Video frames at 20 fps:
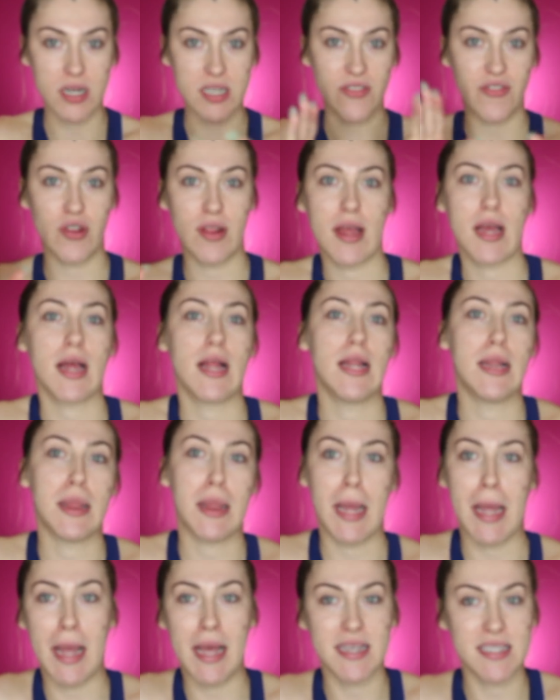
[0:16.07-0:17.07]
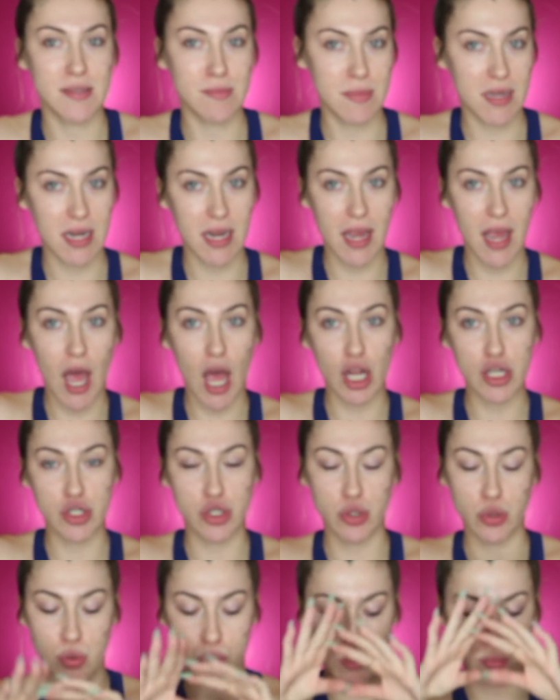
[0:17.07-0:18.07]
It's for like a last minute
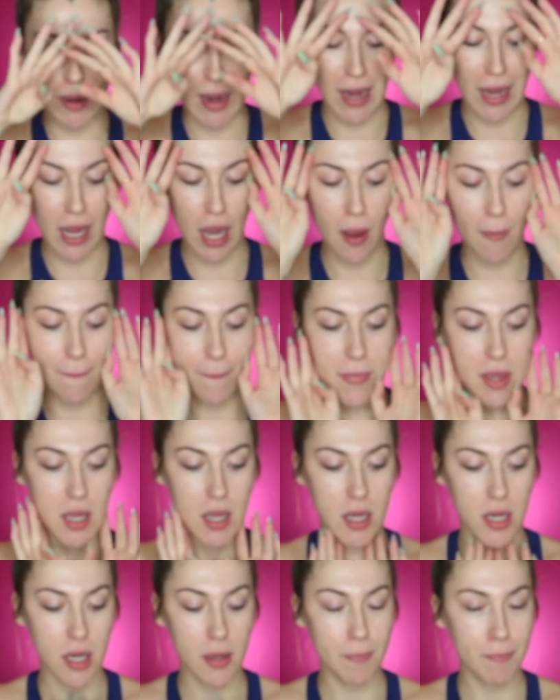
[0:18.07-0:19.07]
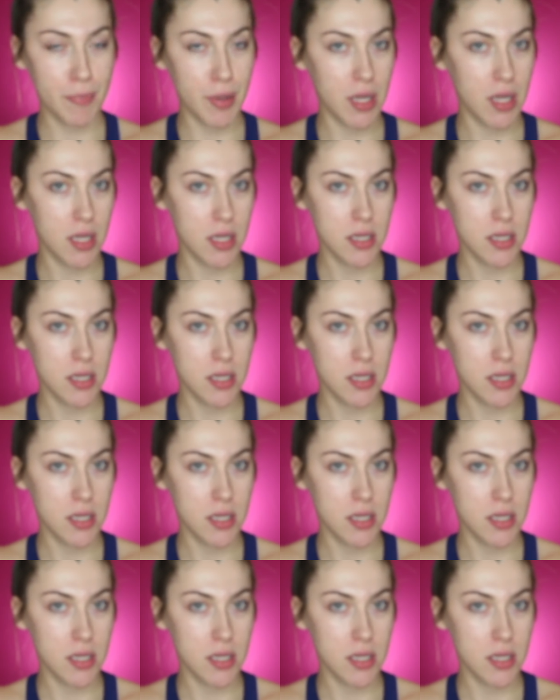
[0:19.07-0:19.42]
do my makeup